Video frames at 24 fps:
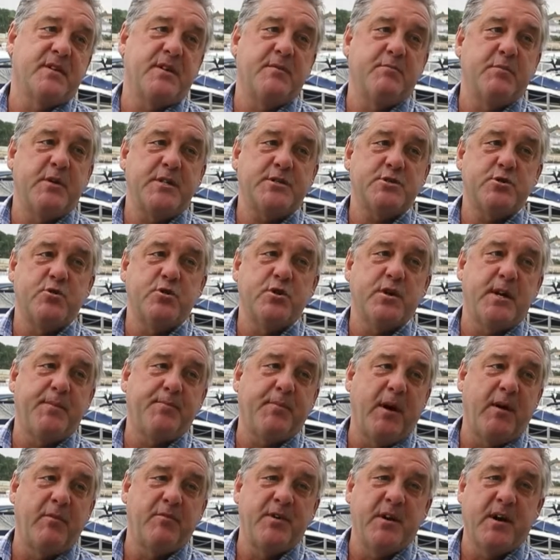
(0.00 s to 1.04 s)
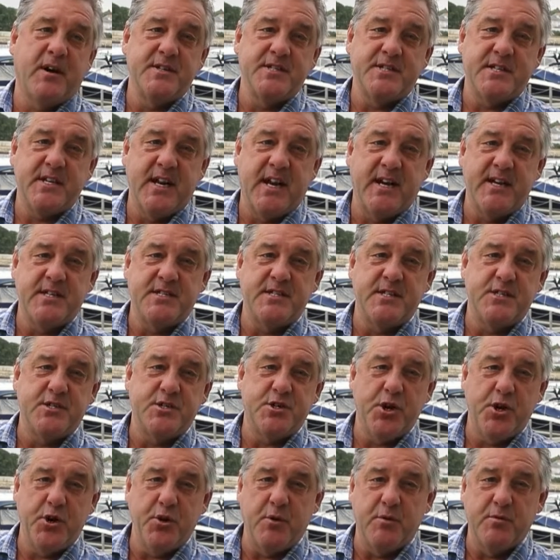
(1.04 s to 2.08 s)
We're talking about
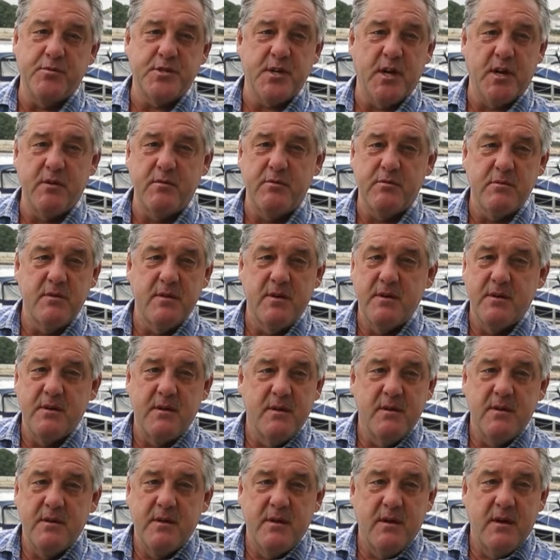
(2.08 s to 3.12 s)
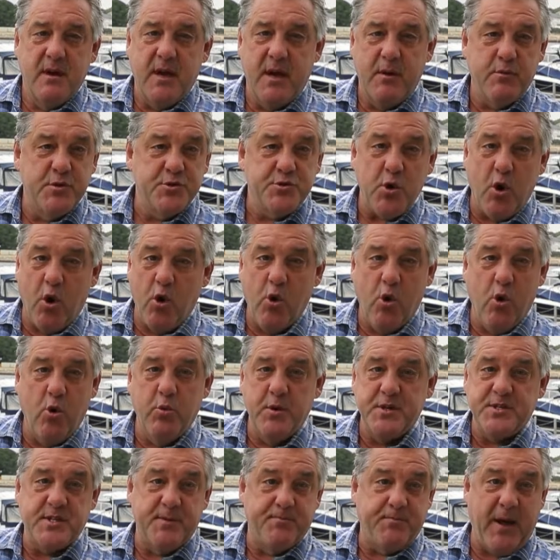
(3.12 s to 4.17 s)
1982, so it was
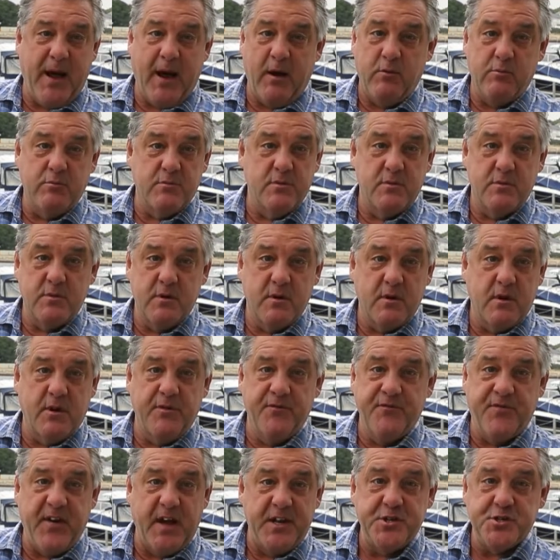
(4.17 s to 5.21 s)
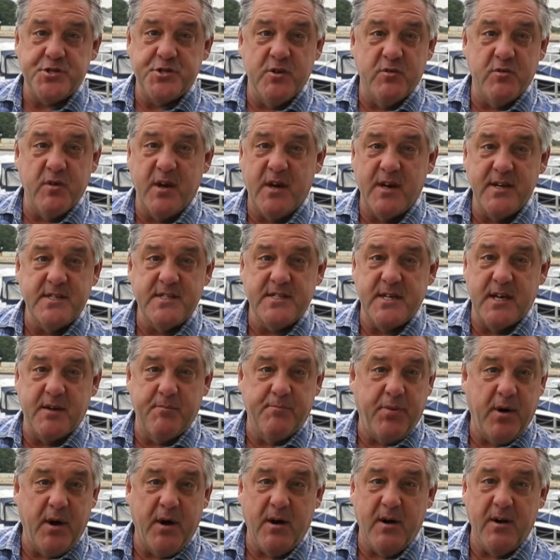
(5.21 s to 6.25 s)
always about conventional lighting,
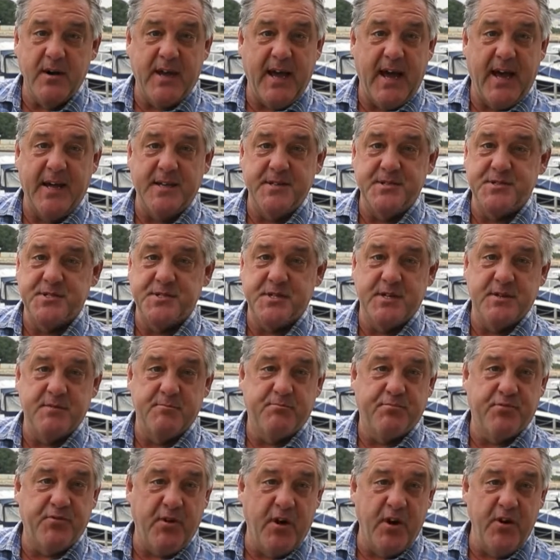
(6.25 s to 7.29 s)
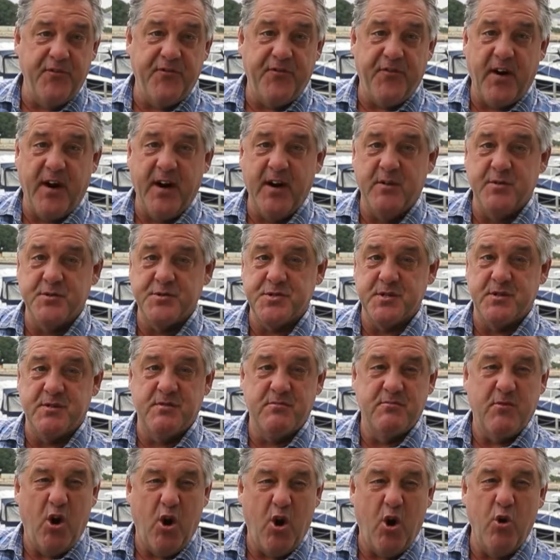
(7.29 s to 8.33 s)
park hands and profiles and
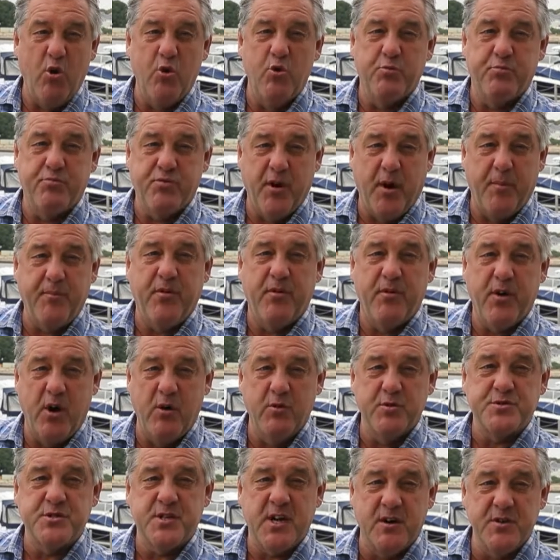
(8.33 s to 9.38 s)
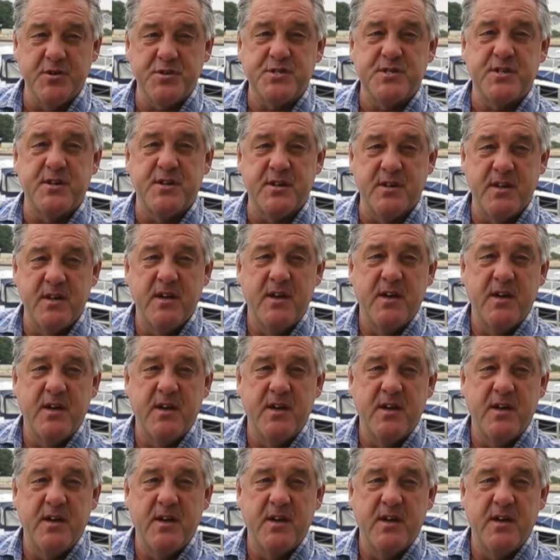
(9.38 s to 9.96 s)
proper old tungsten